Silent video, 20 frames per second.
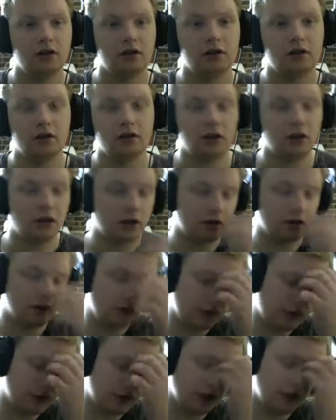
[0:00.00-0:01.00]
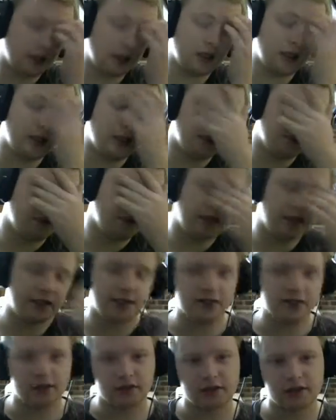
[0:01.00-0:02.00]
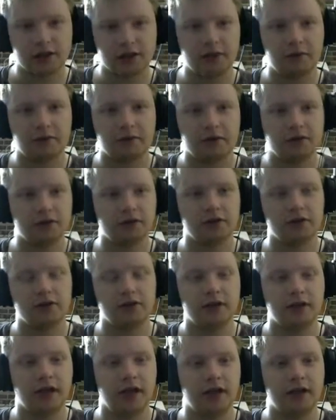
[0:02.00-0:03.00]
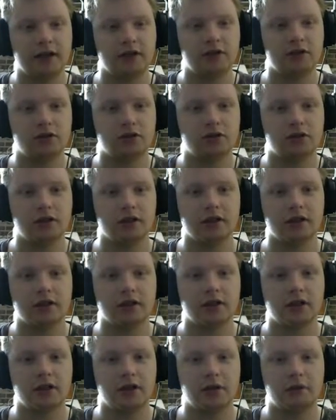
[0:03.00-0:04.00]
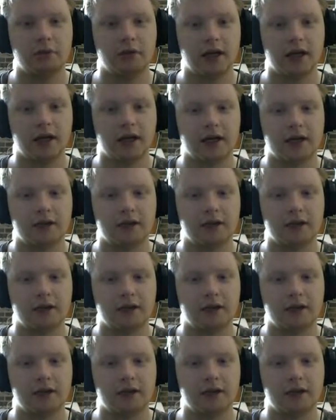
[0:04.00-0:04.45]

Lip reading: a lot of the messages coming through and drawing the Jedi back.